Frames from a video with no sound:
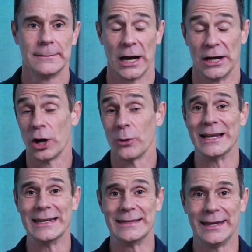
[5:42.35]
And now we
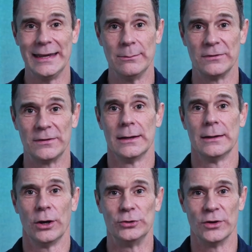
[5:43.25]
lead teams
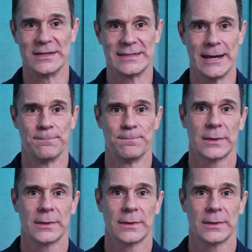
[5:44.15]
who do the same.